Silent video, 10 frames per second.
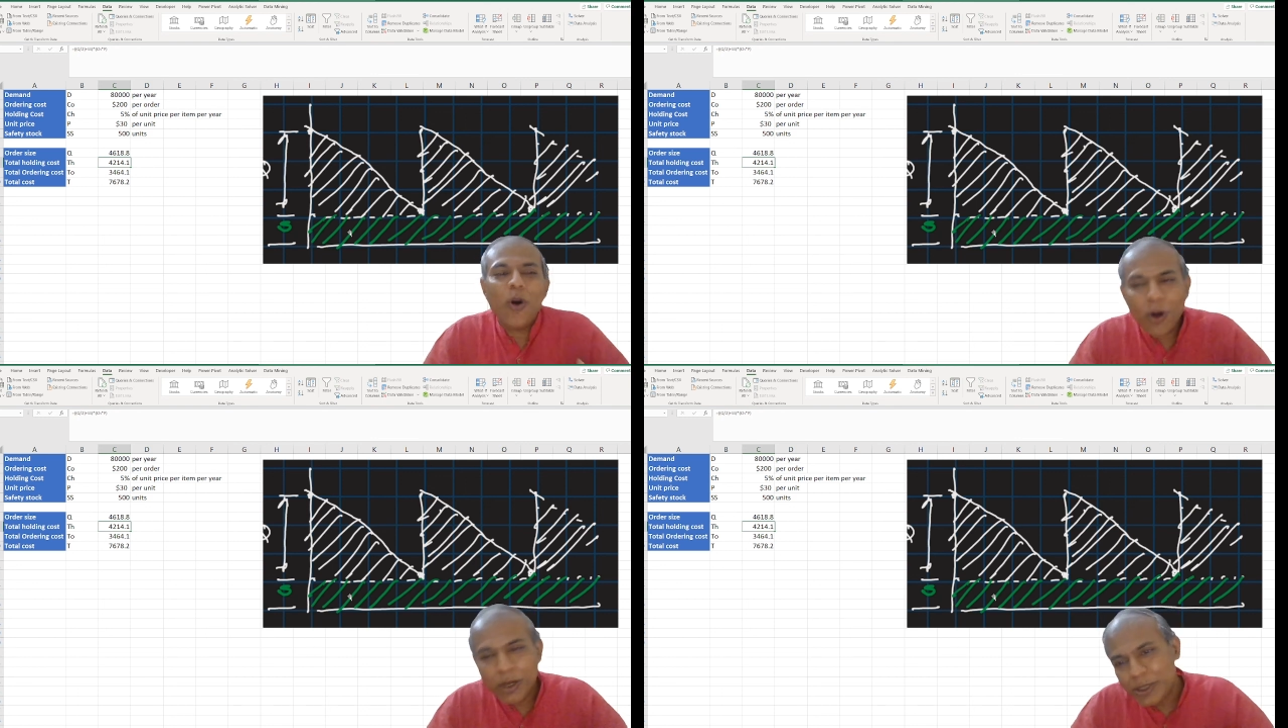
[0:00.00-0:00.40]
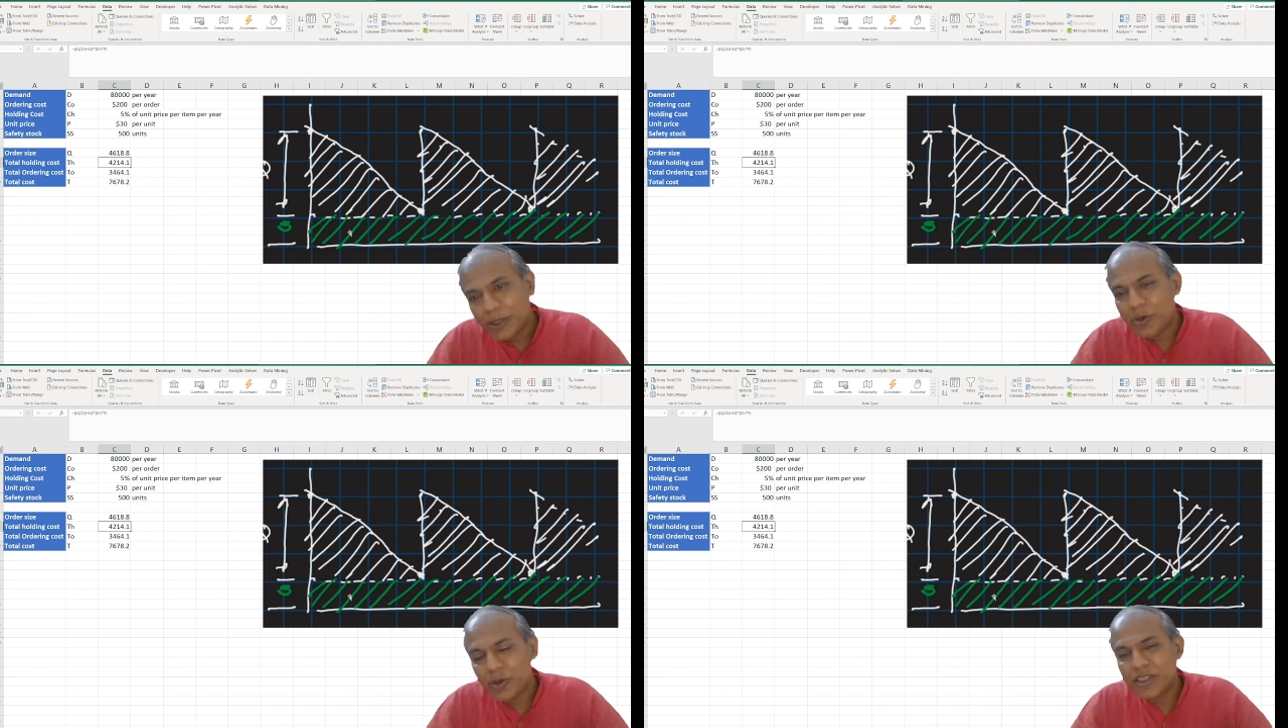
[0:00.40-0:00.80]
All
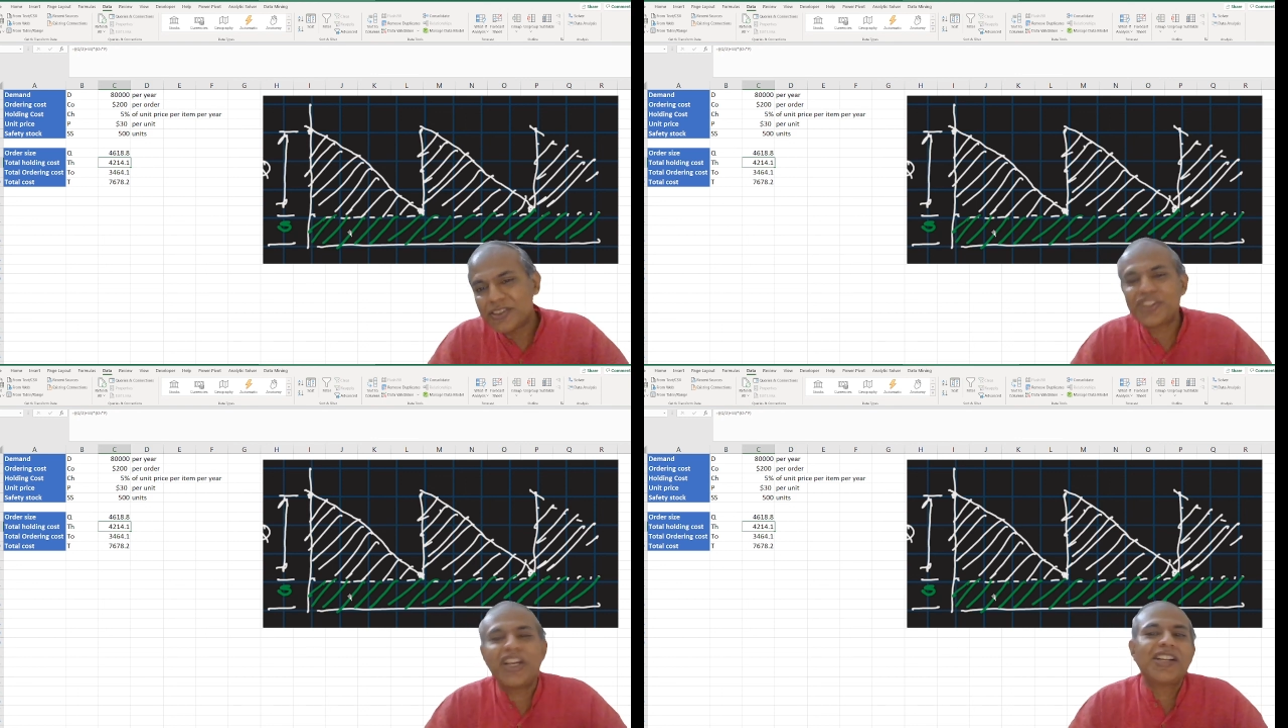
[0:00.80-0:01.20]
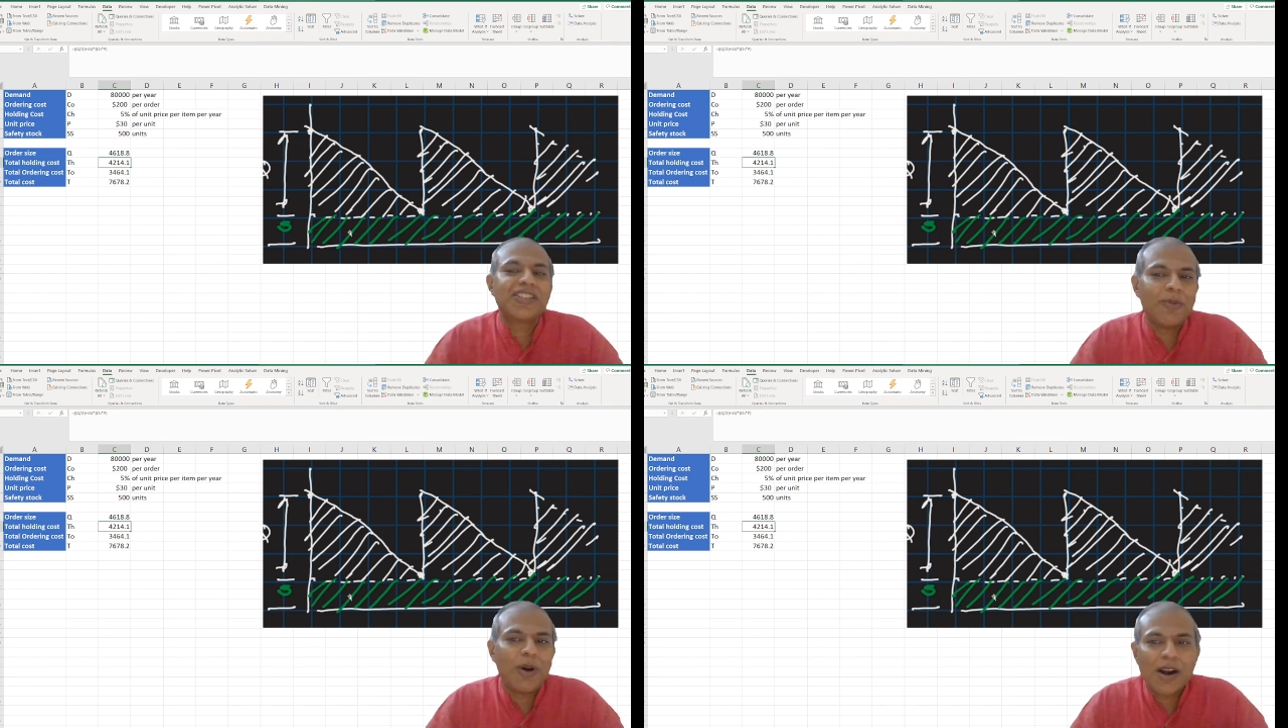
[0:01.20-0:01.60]
you do is
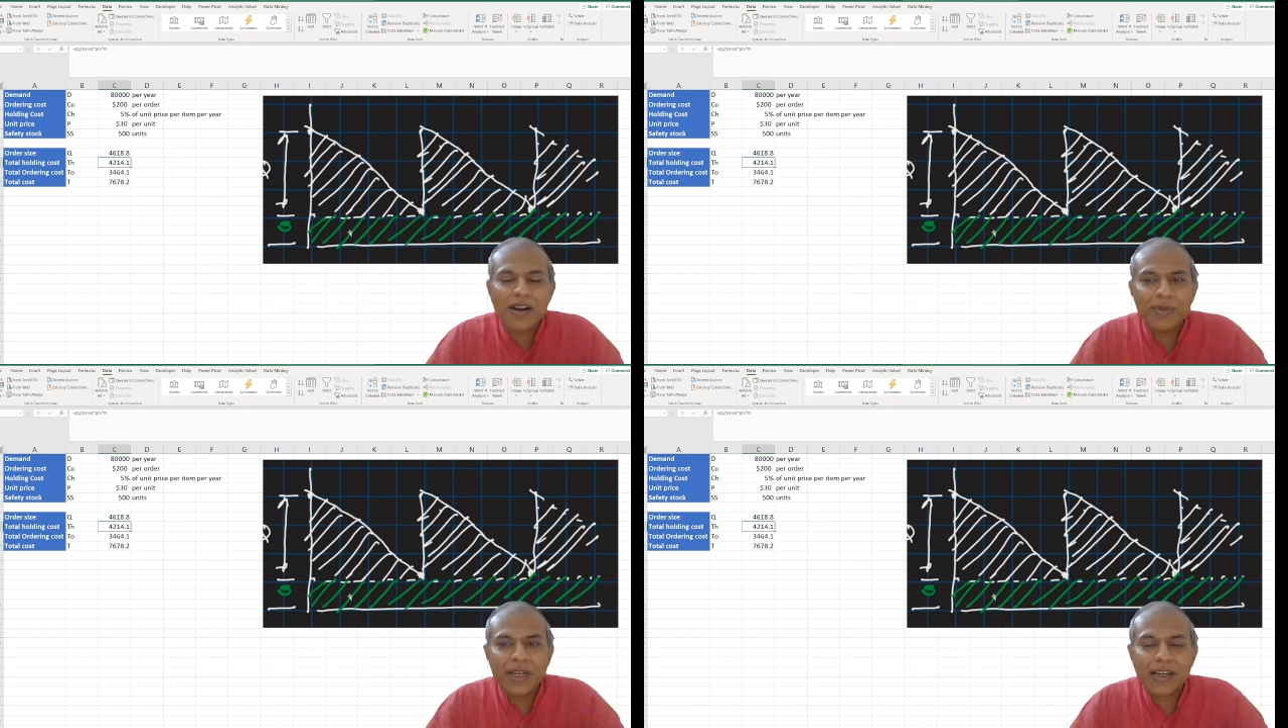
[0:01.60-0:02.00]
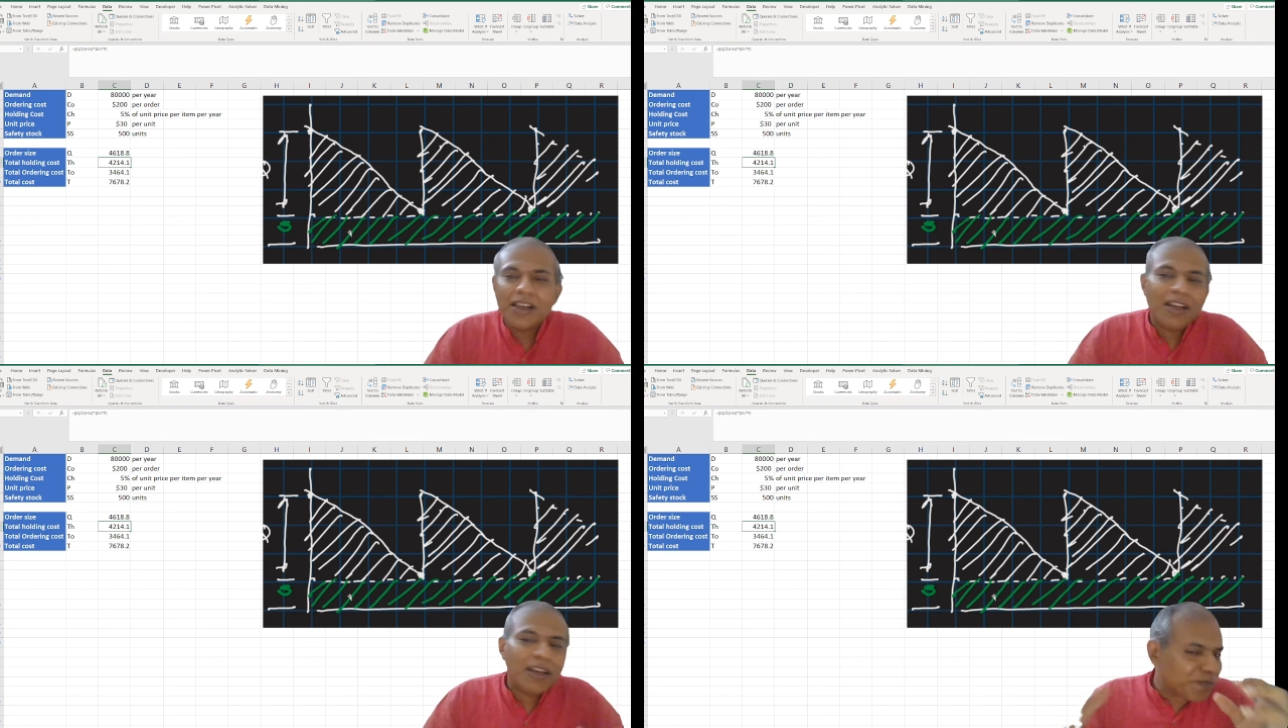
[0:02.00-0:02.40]
change the model a bit,